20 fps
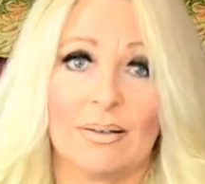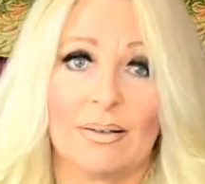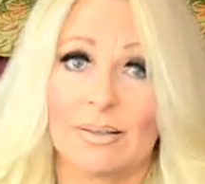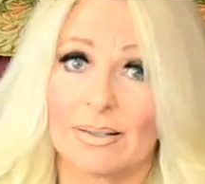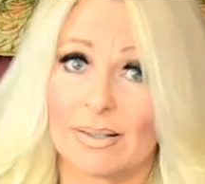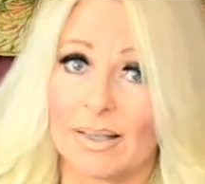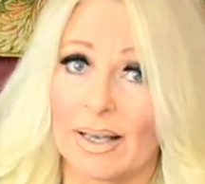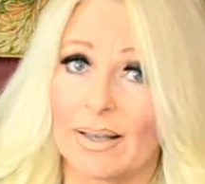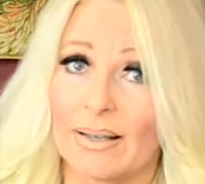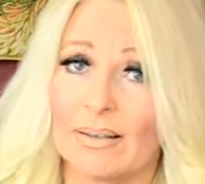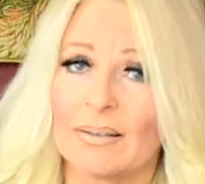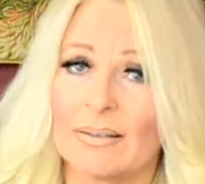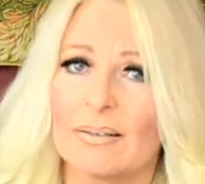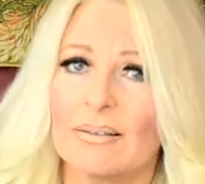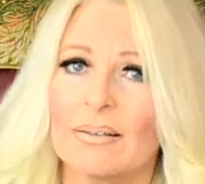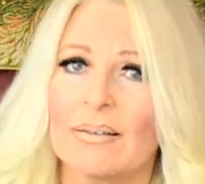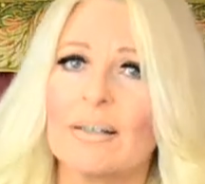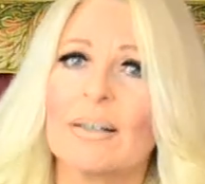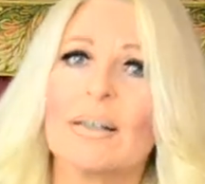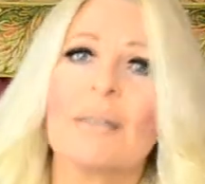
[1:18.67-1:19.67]
Second,
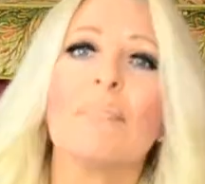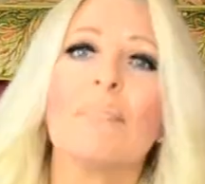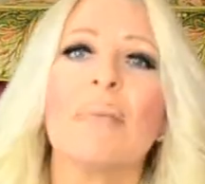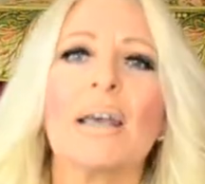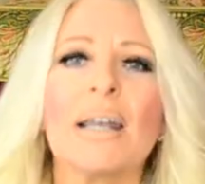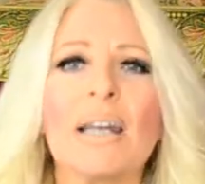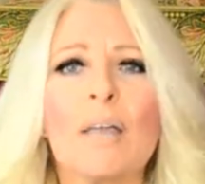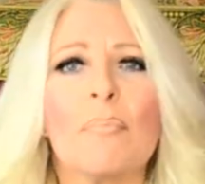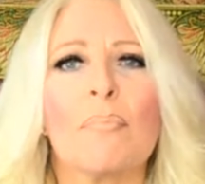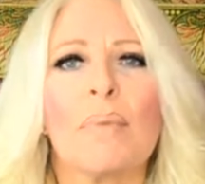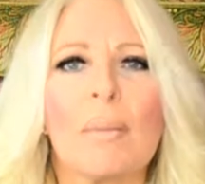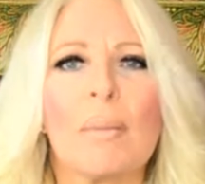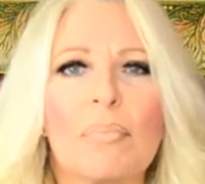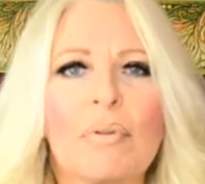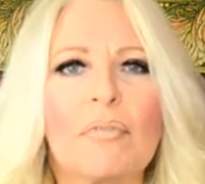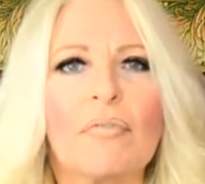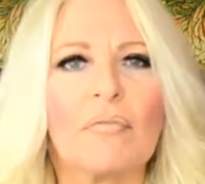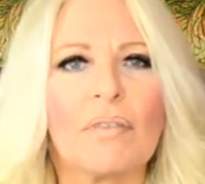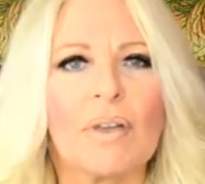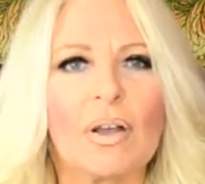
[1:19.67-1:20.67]
many
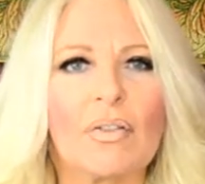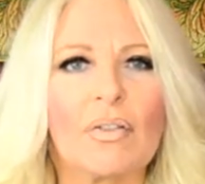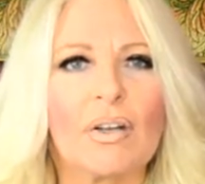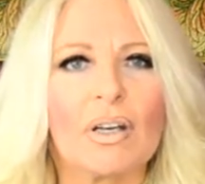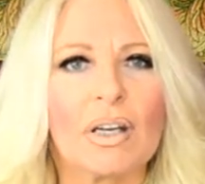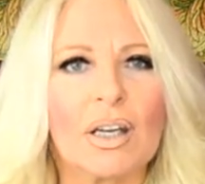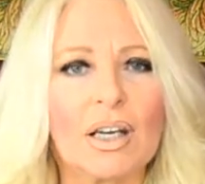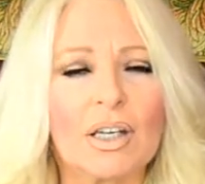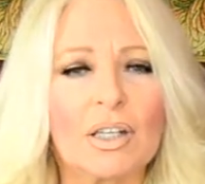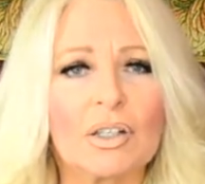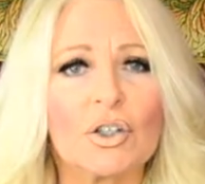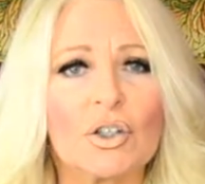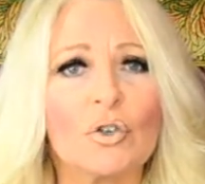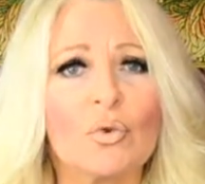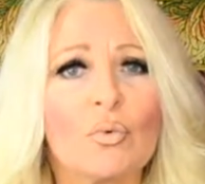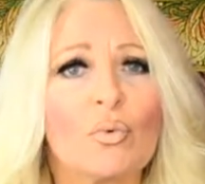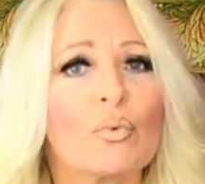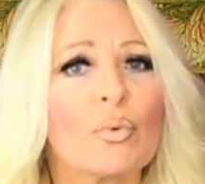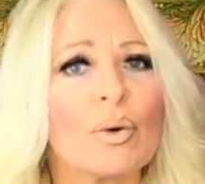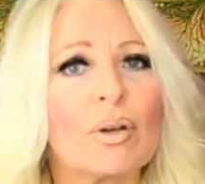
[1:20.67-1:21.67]
people feel the need
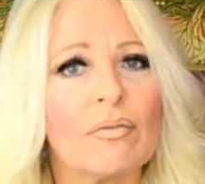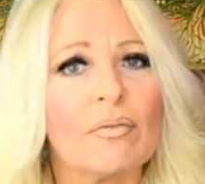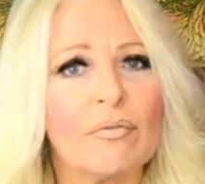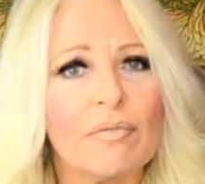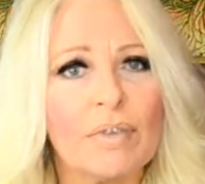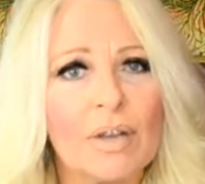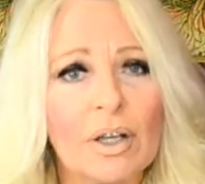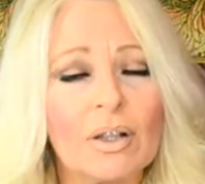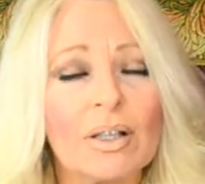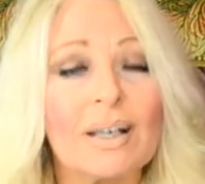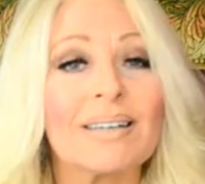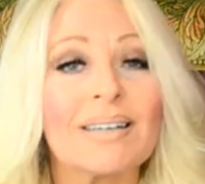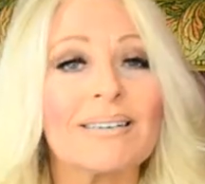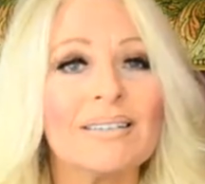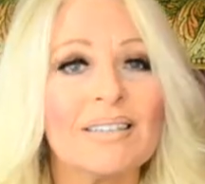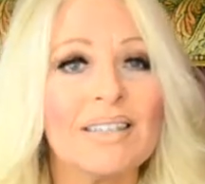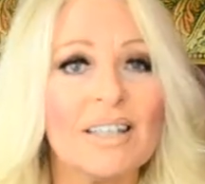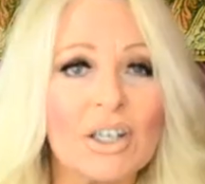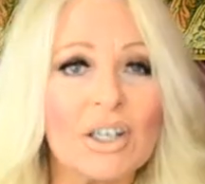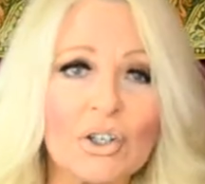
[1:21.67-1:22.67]
to reveal
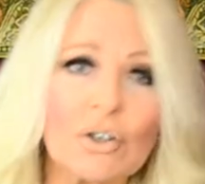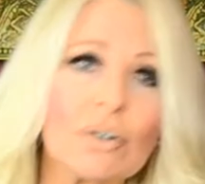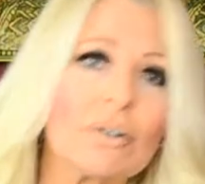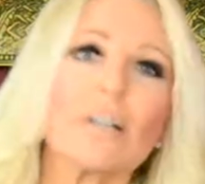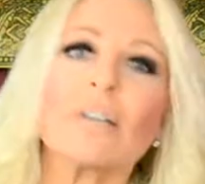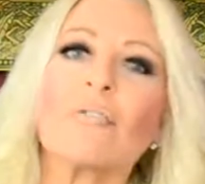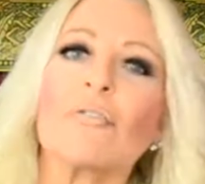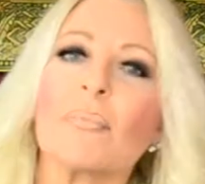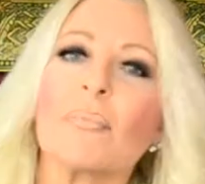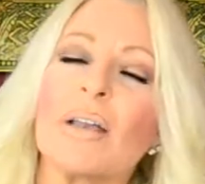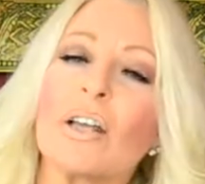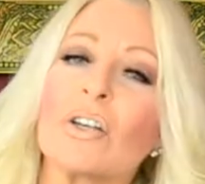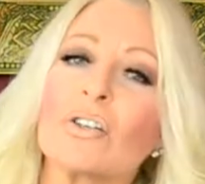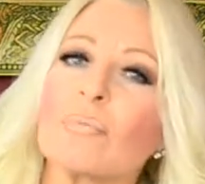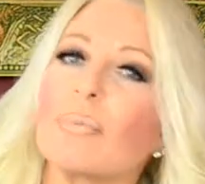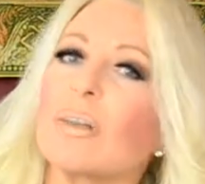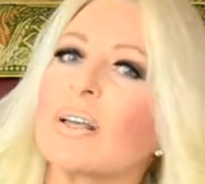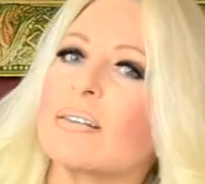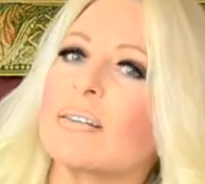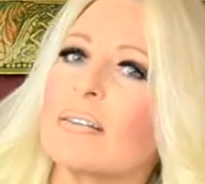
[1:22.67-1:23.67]
additional
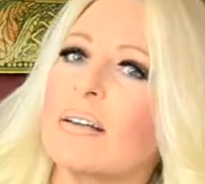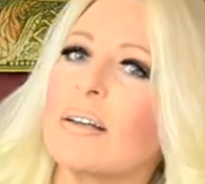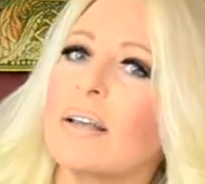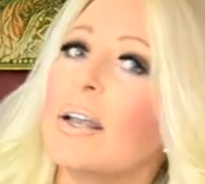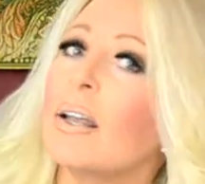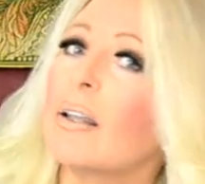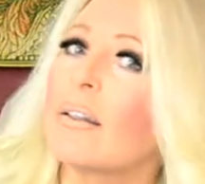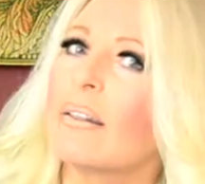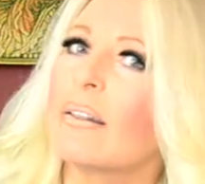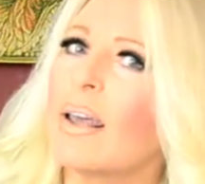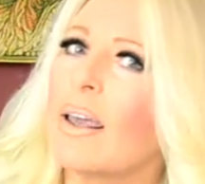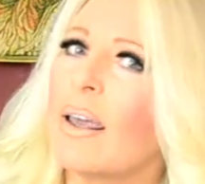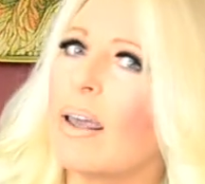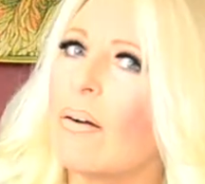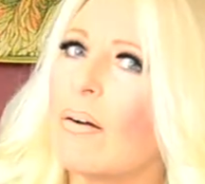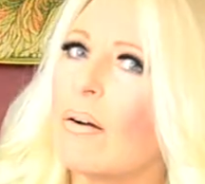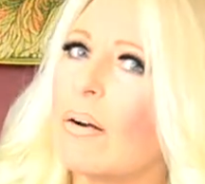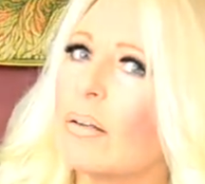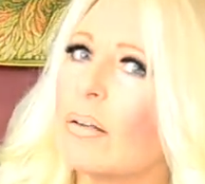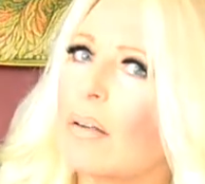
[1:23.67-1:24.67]
information because they
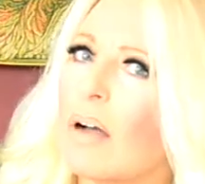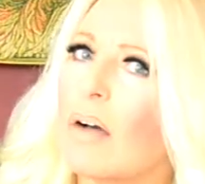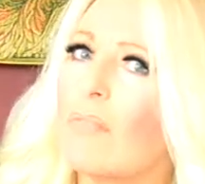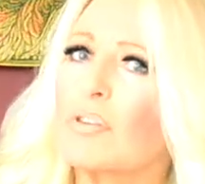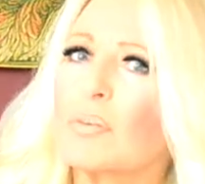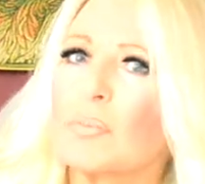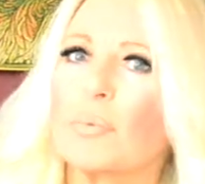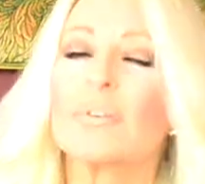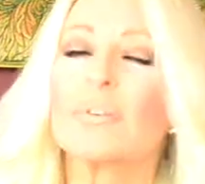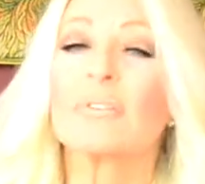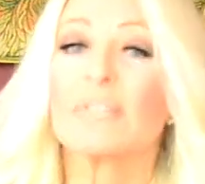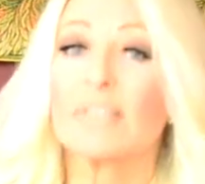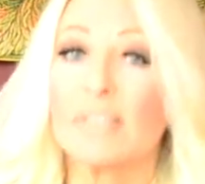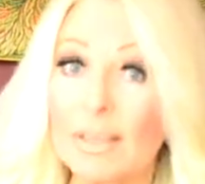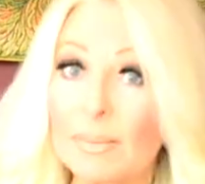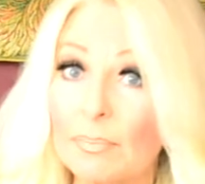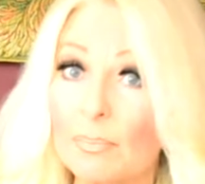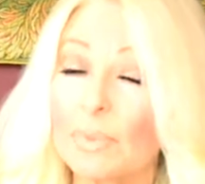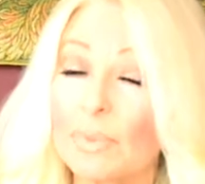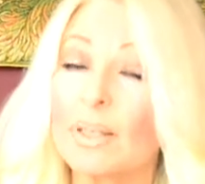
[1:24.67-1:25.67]
aren't comfortable
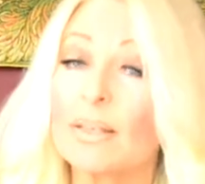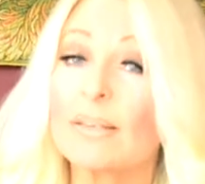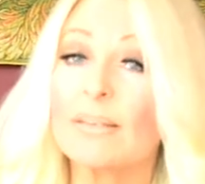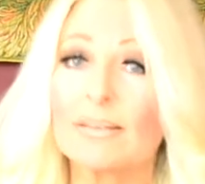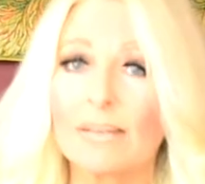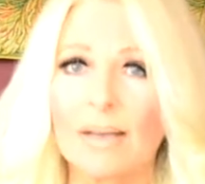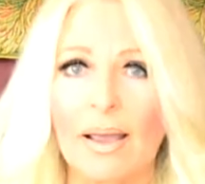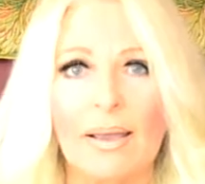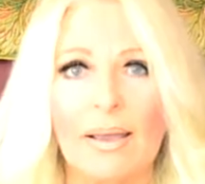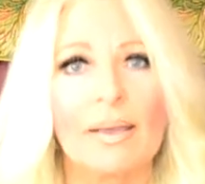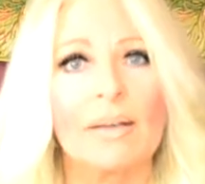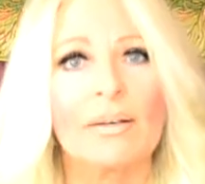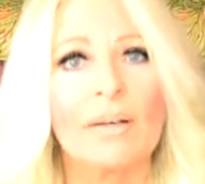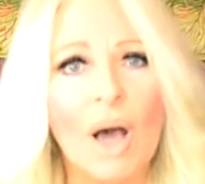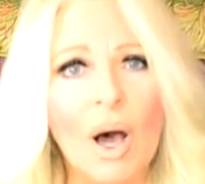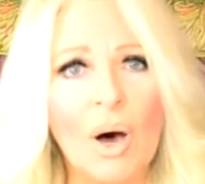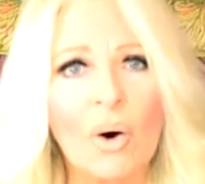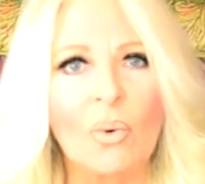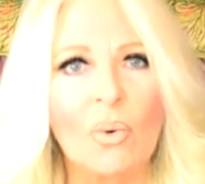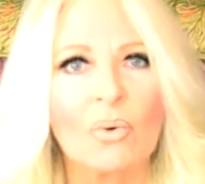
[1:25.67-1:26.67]
simply saying
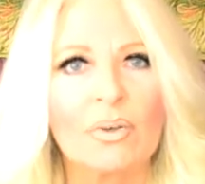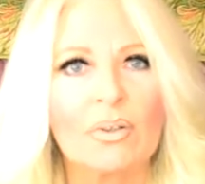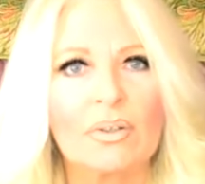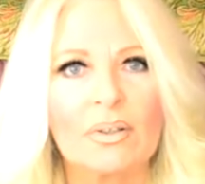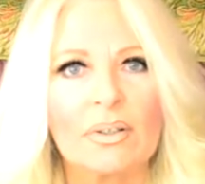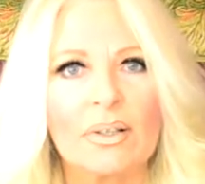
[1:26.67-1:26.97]
no.